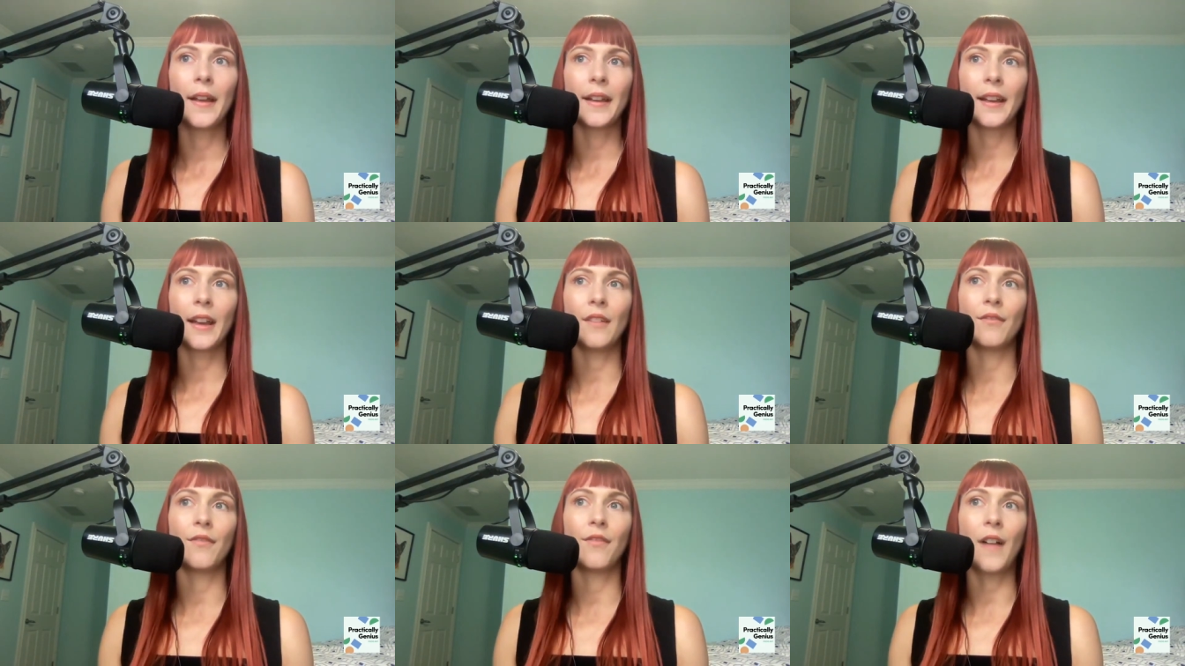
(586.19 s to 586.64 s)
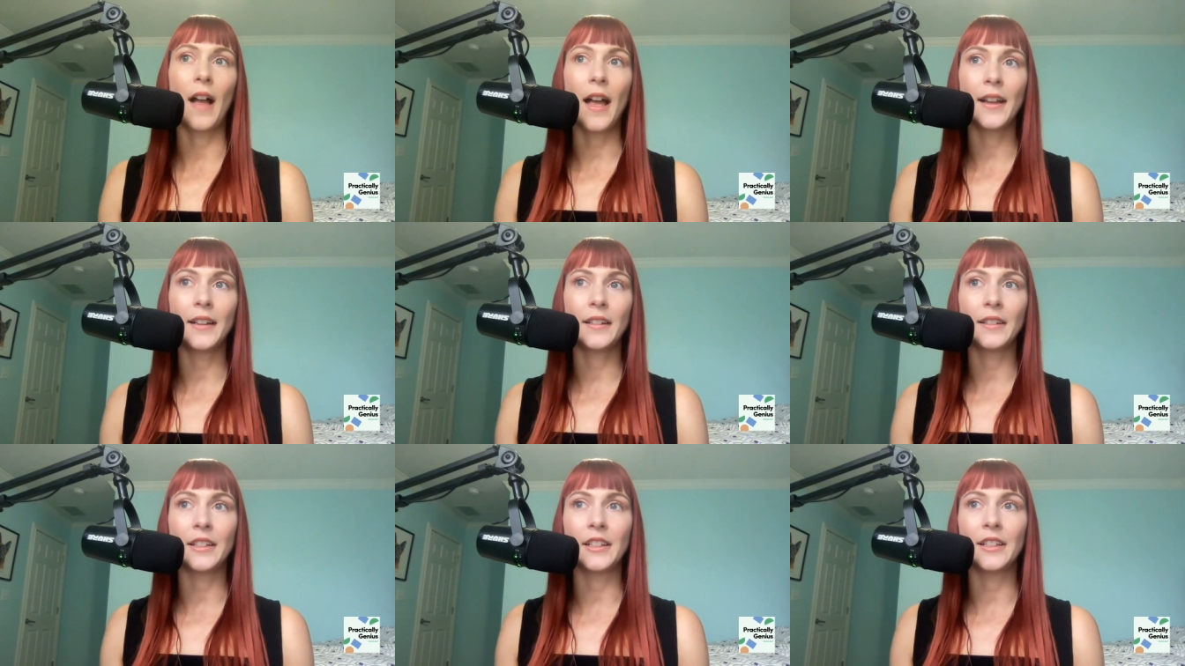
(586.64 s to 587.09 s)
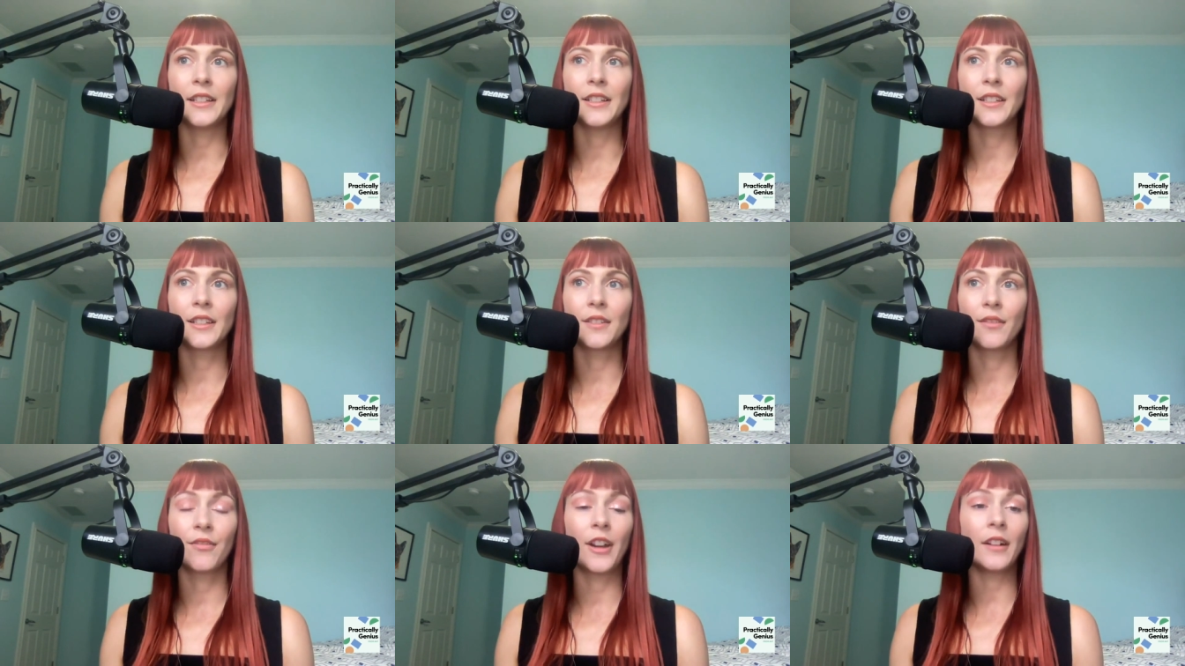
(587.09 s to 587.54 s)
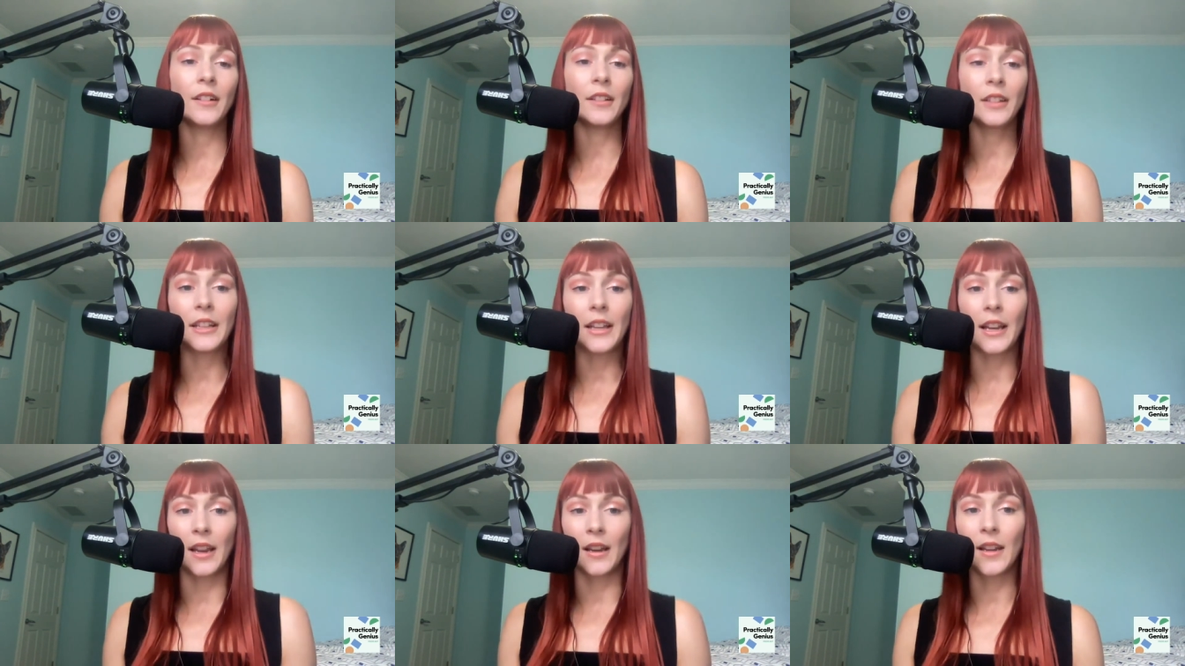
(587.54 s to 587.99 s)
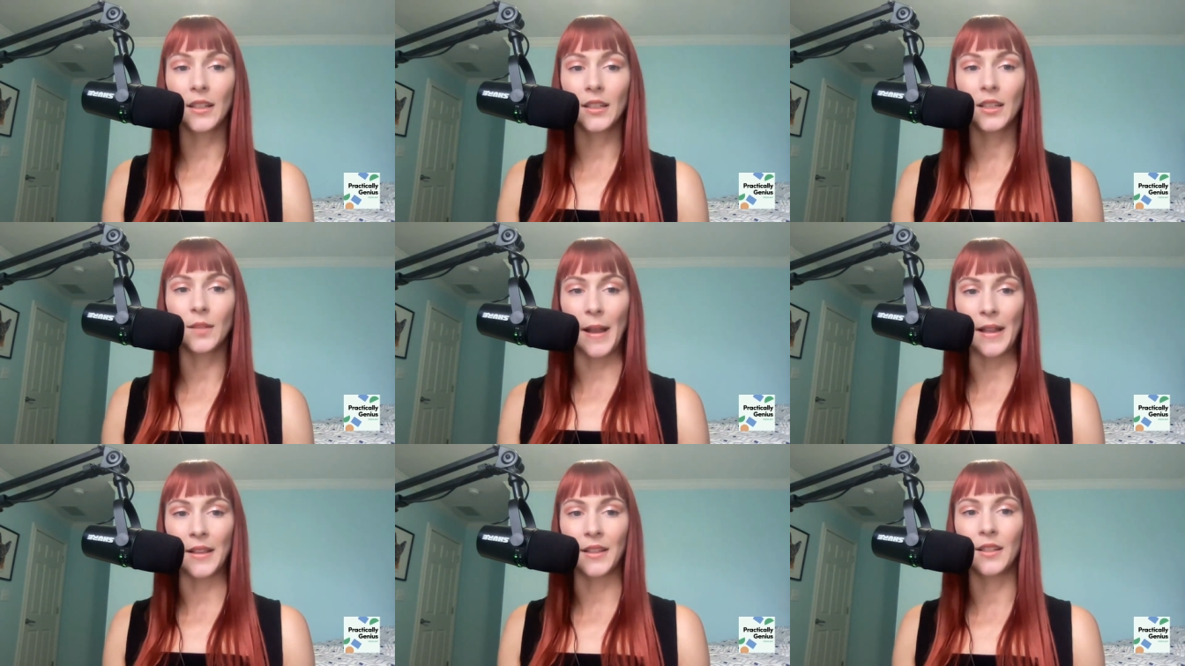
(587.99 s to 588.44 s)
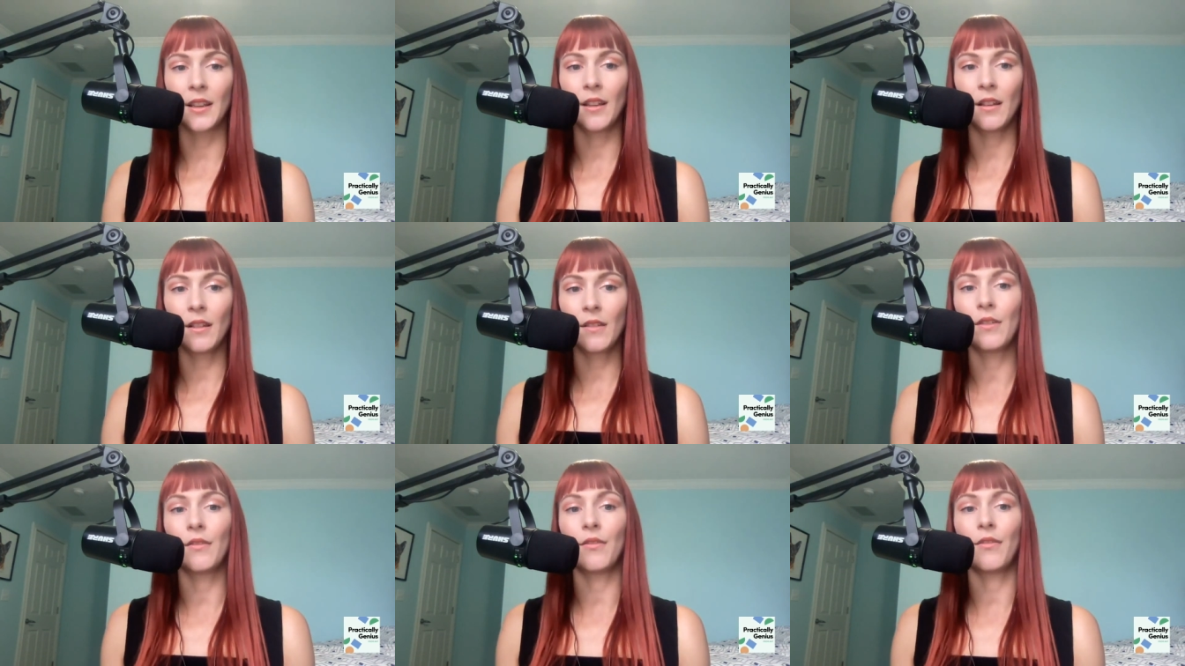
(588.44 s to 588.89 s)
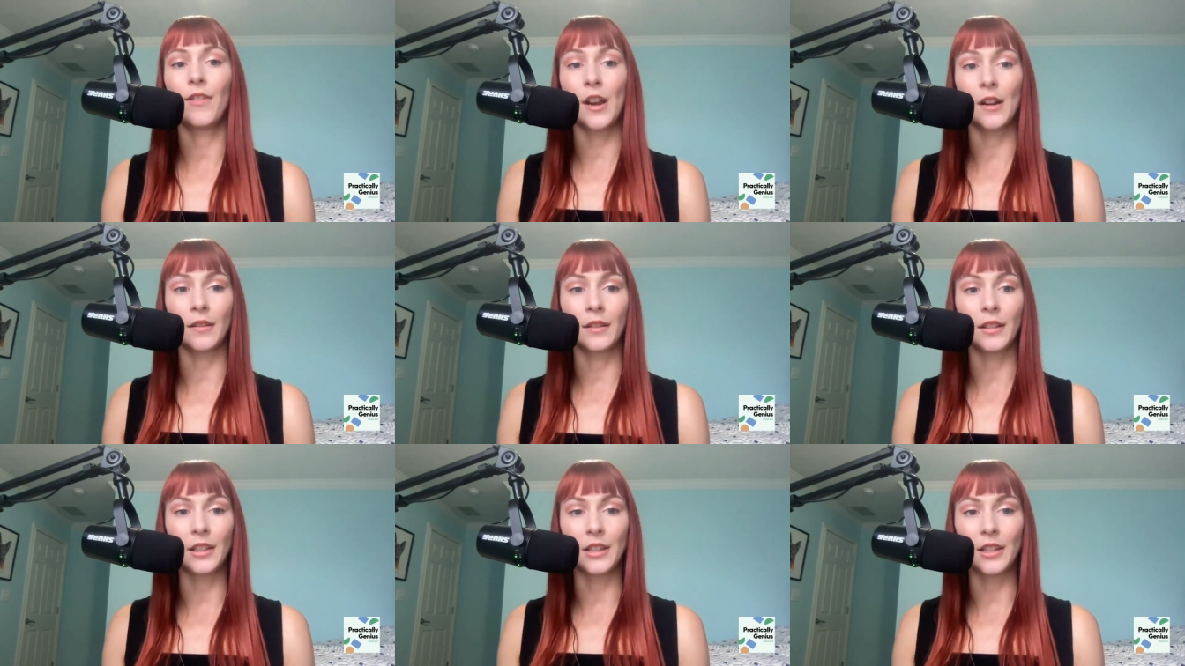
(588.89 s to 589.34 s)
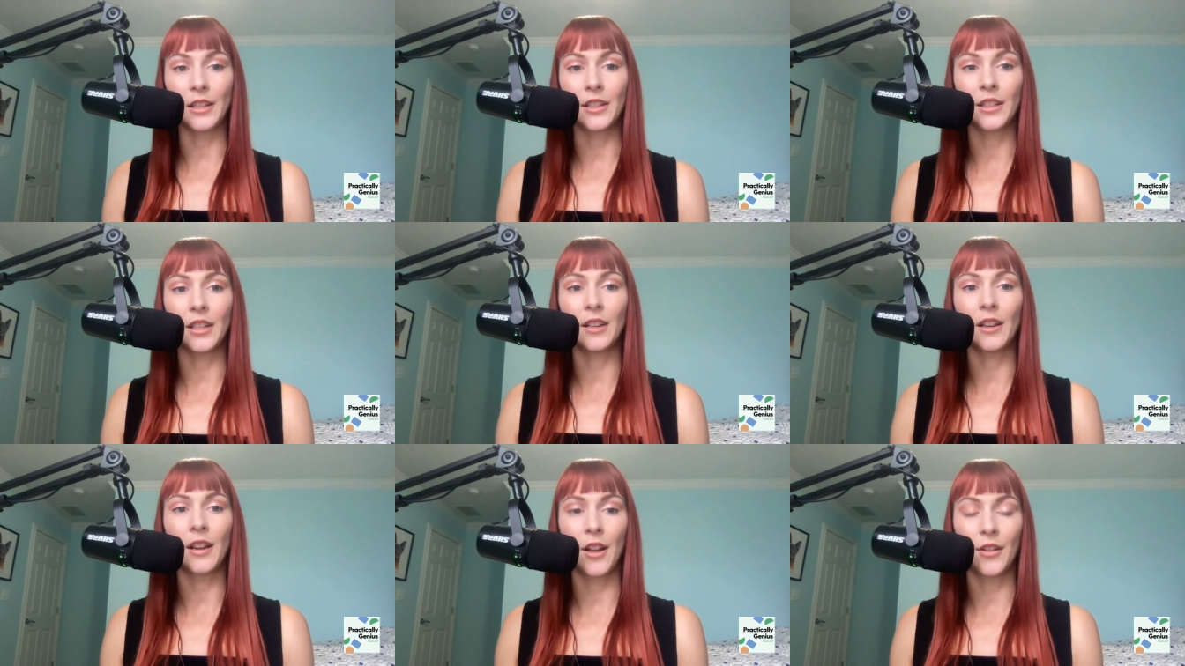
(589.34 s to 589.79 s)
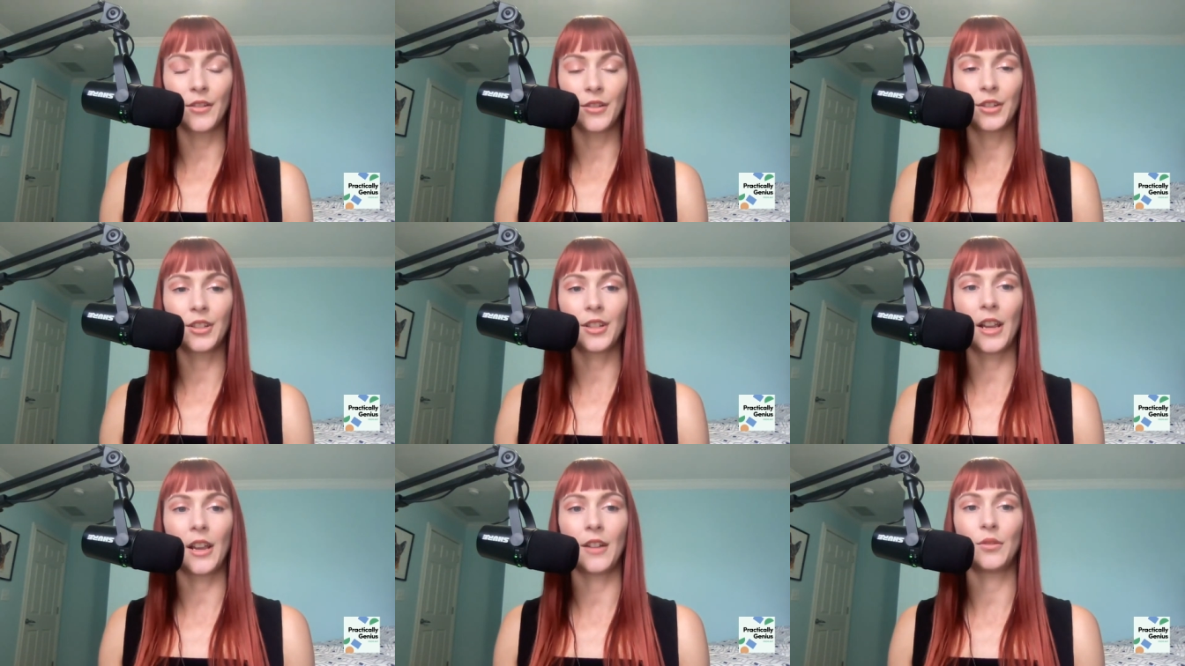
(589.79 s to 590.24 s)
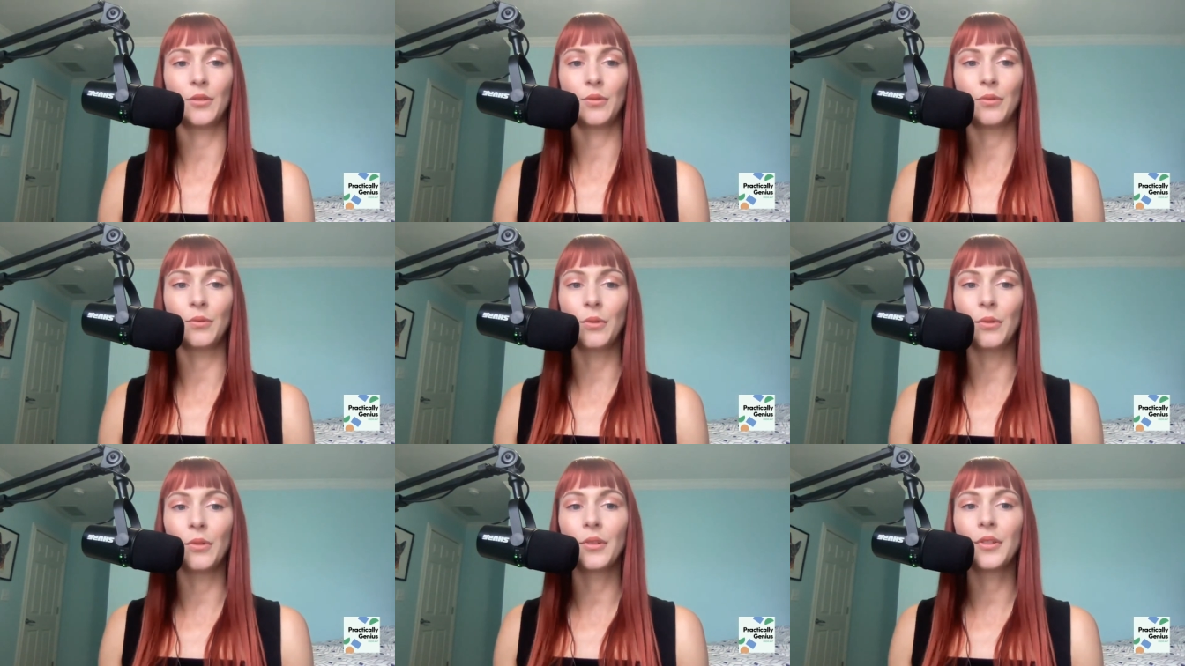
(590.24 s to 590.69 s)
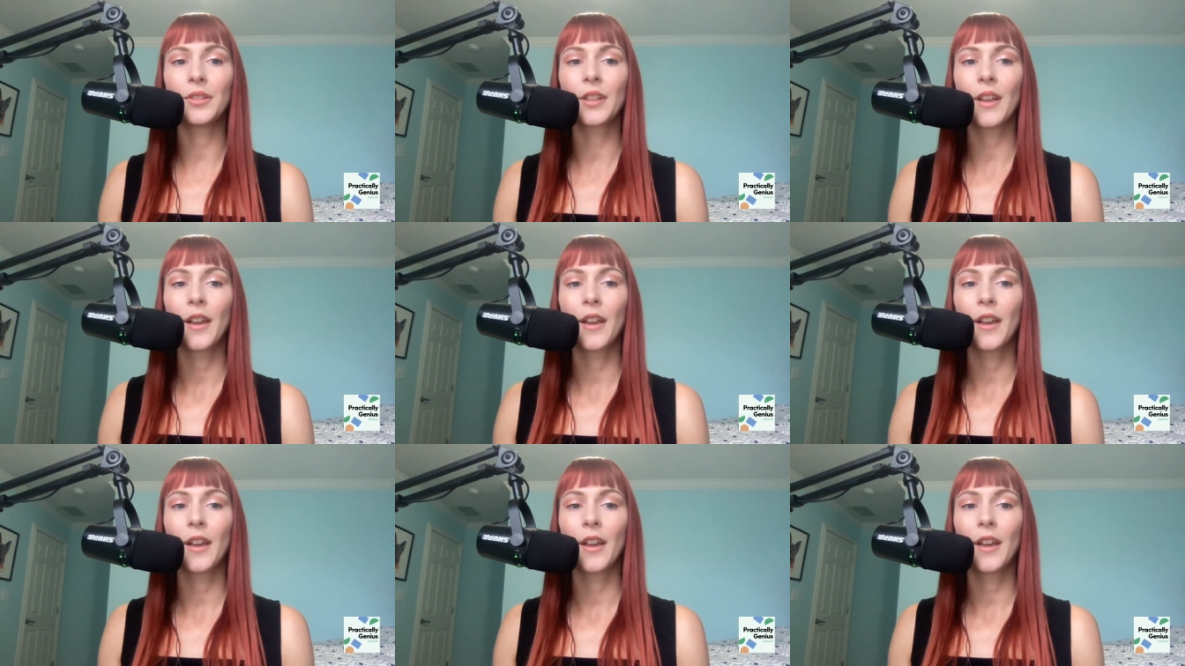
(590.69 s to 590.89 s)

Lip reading: can find these fairly inexpensive and fairly easy to understand tools